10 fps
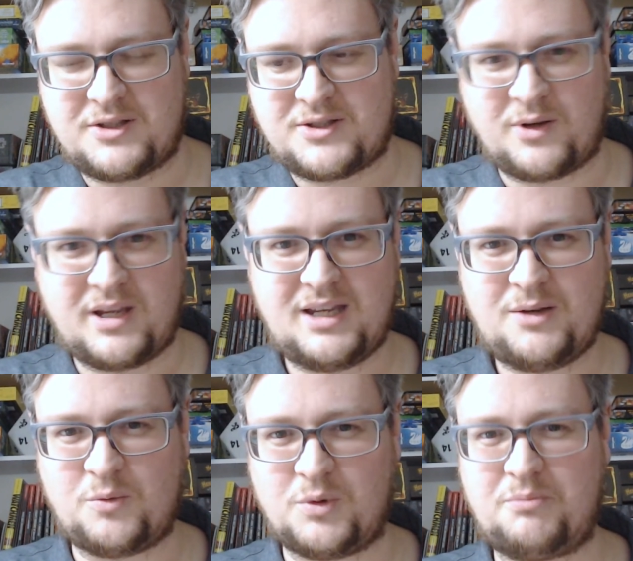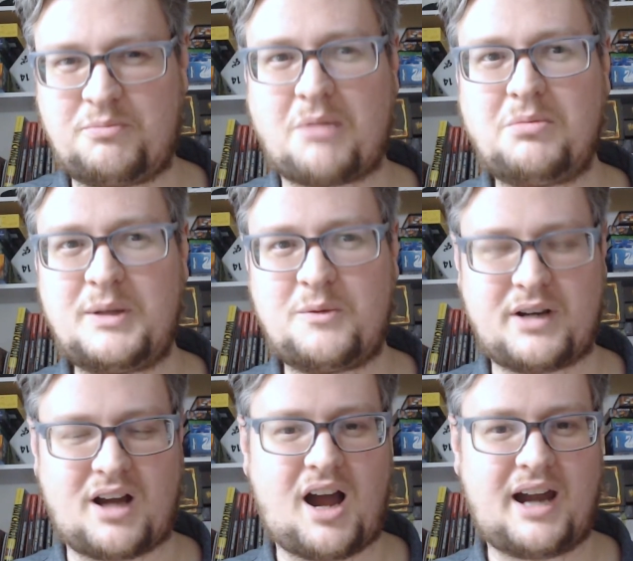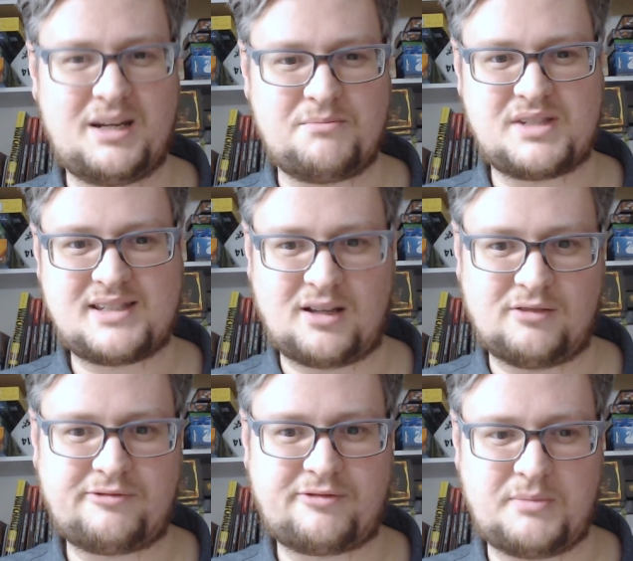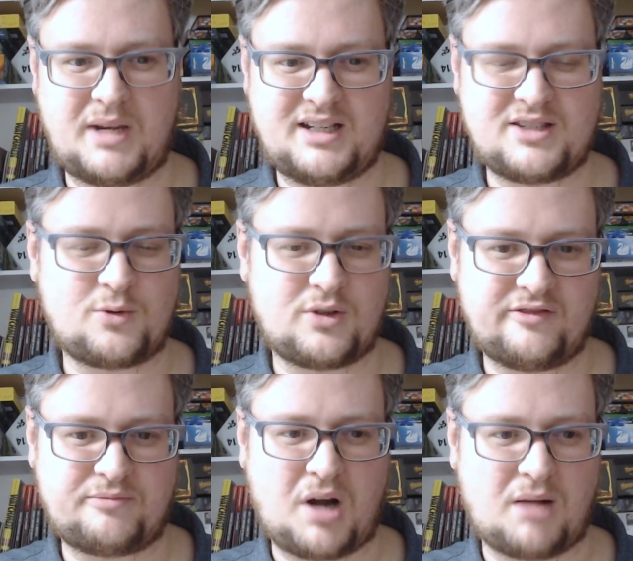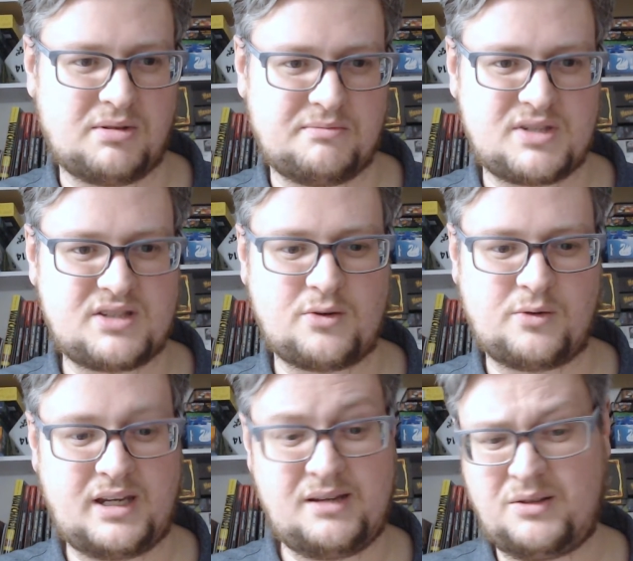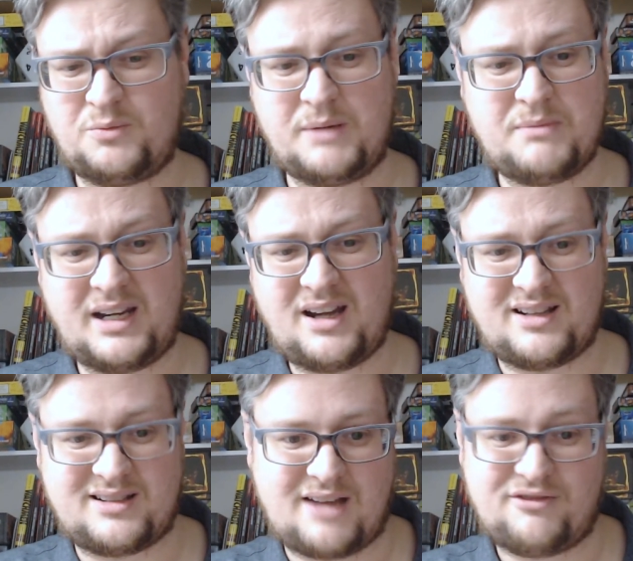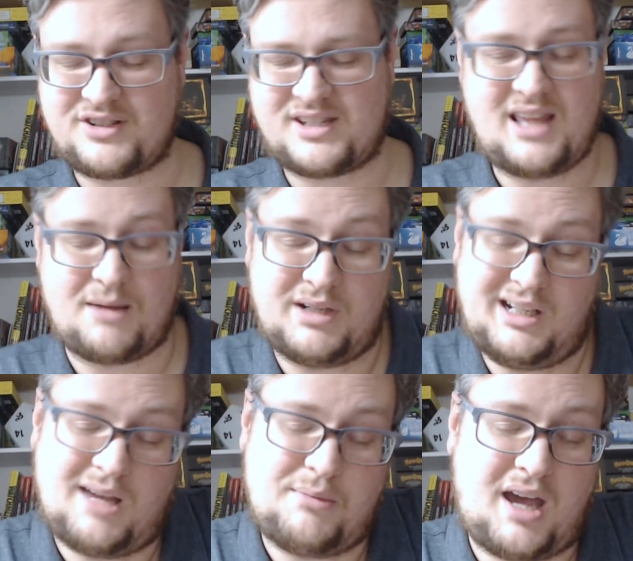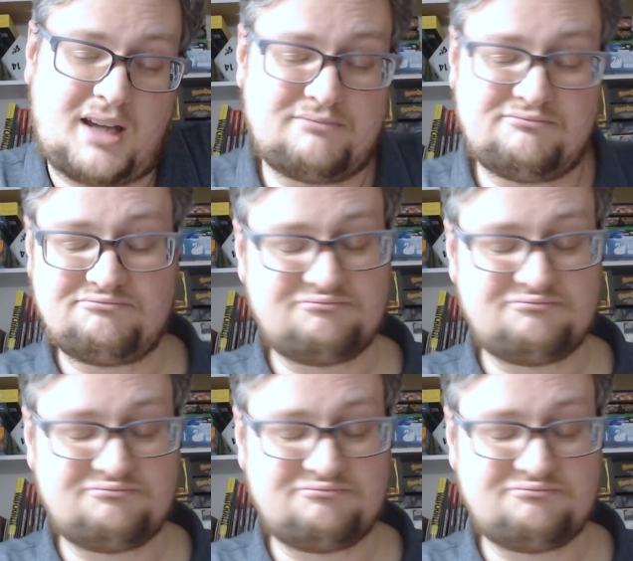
So he will probably want to hide himself from any sort of problems. So we might not ever see that money get back